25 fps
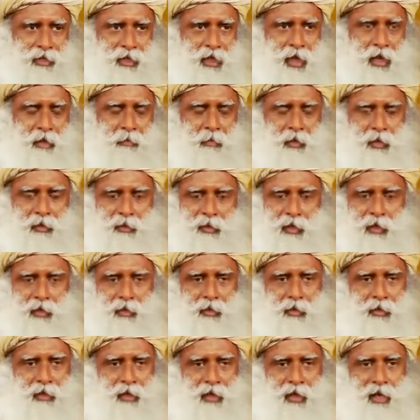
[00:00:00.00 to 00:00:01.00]
Among their
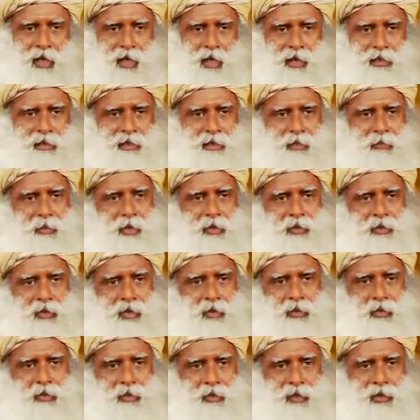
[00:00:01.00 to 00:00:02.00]
own castes, among their
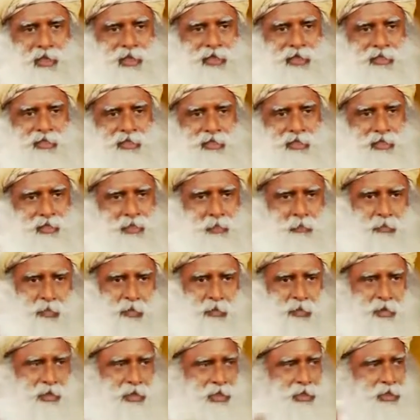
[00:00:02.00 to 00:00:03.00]
own creeds, they
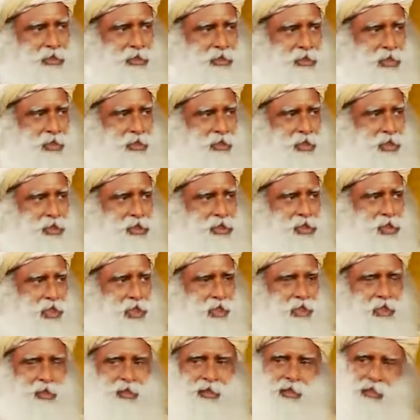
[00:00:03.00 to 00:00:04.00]
supported each other, they
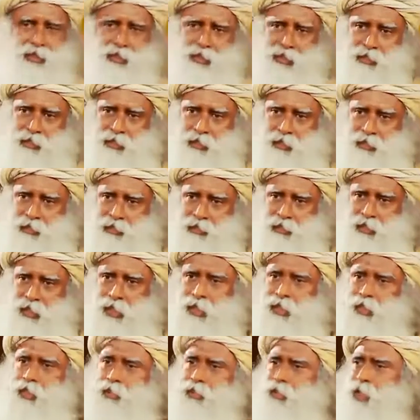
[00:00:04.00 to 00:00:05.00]
shared and they did things.
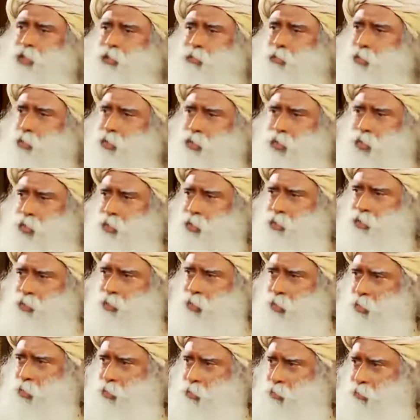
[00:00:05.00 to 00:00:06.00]
That bonding is
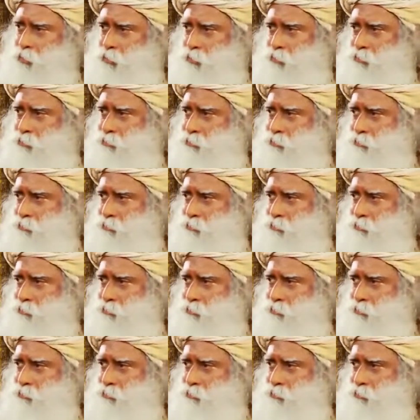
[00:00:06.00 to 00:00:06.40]
gone.